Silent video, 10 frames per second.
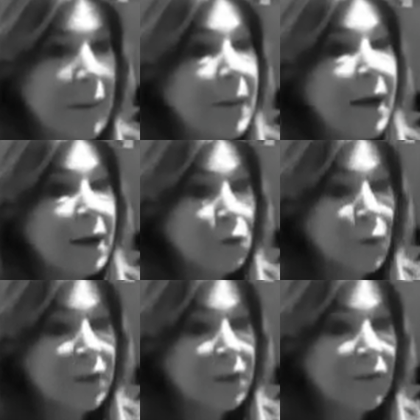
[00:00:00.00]
and
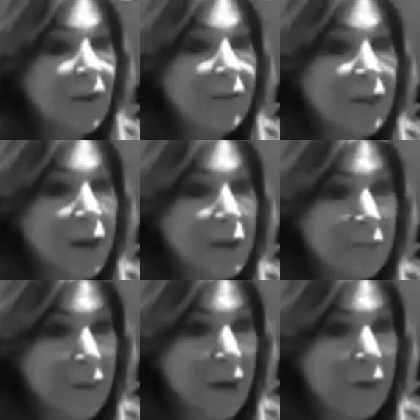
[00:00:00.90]

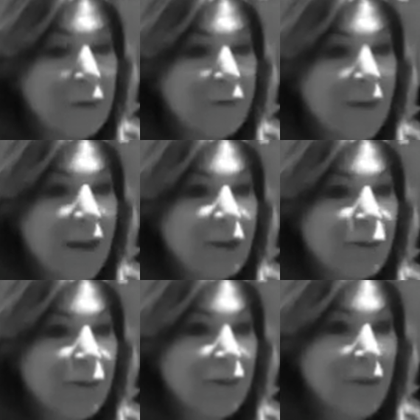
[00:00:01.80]
£25,000 for
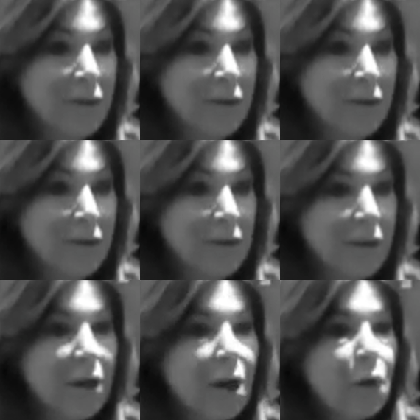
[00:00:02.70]
eligible investors,
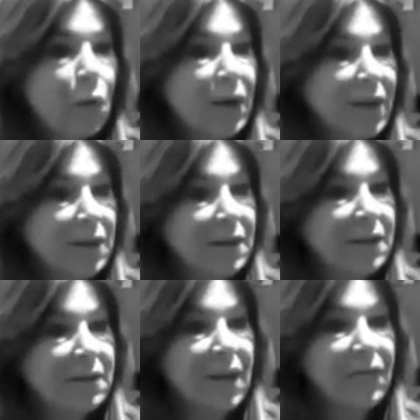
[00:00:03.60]
while getting
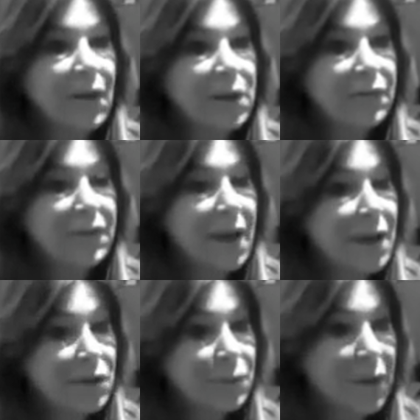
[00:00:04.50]
the
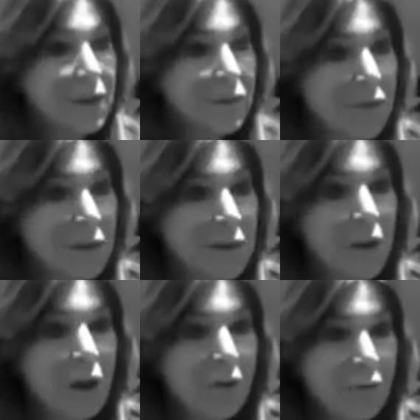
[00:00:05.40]
diversification benefits
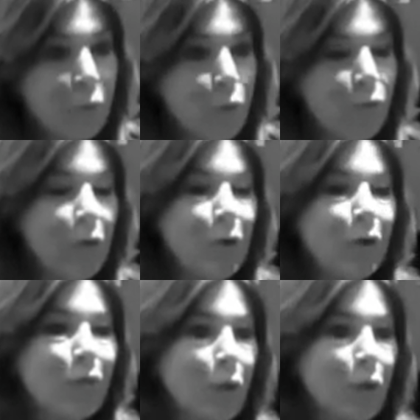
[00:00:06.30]
of a portfolio
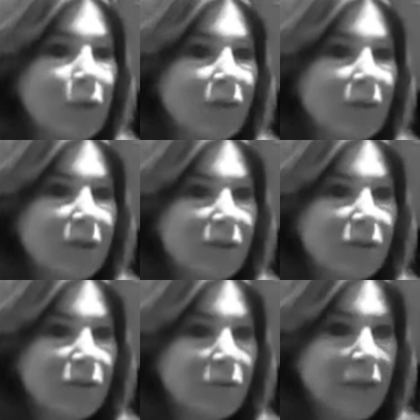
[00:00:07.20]
of lots of
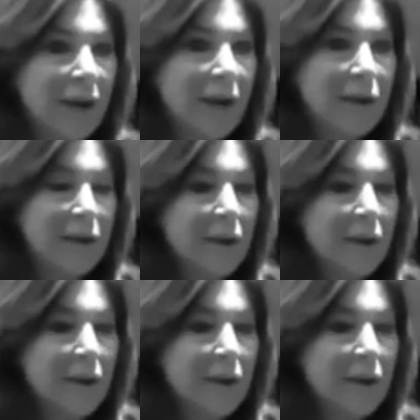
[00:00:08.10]
individual flats.